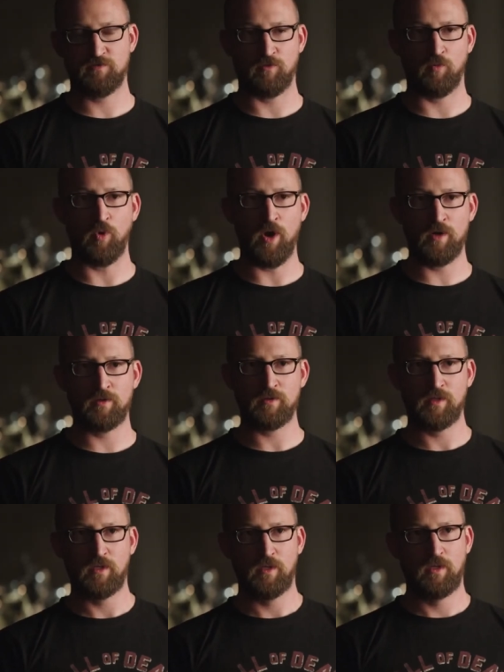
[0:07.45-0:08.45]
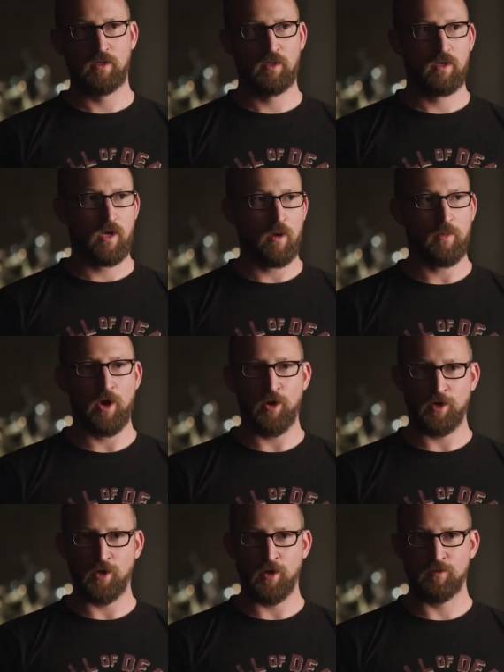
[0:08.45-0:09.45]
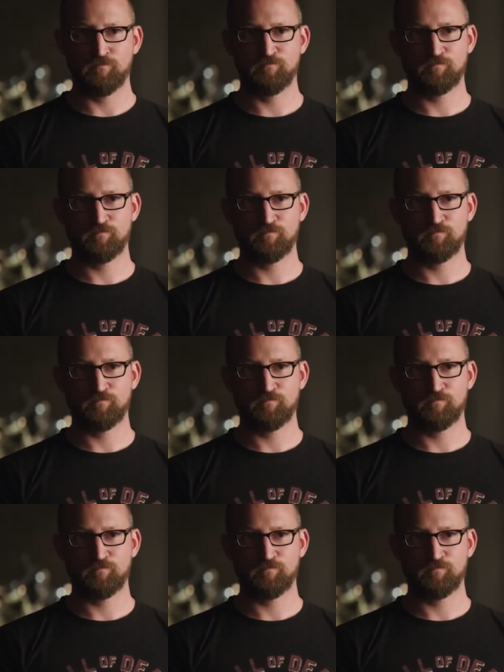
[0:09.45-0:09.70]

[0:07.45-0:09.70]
For one, America,